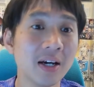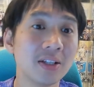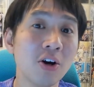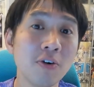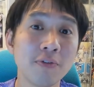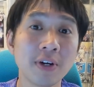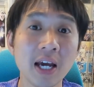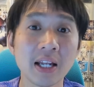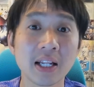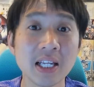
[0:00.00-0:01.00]
Don't
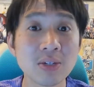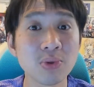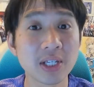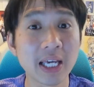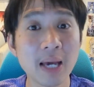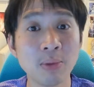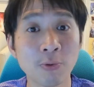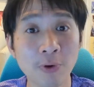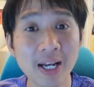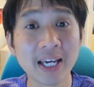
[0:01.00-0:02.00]
forget that this was the game that
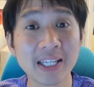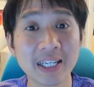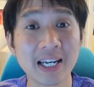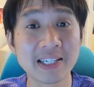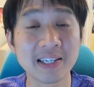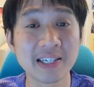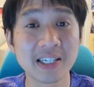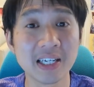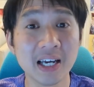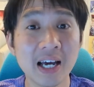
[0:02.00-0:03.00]
relegated Leicester
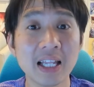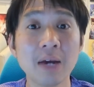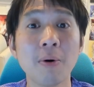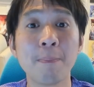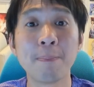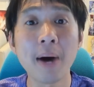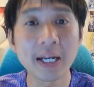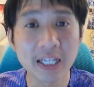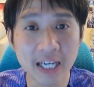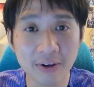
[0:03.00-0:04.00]
City. They were
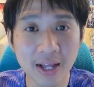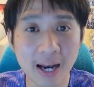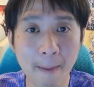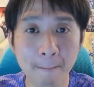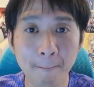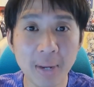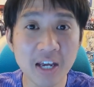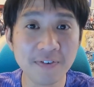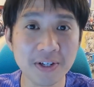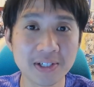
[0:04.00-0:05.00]
battling out there like
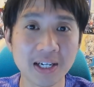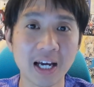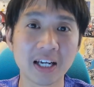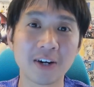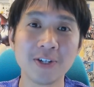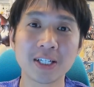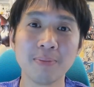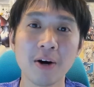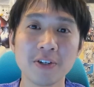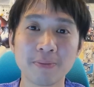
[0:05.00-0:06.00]
beavers, like Chris
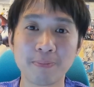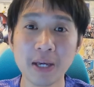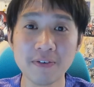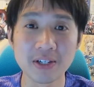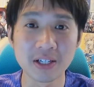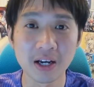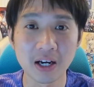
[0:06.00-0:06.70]
Kamara's beavers.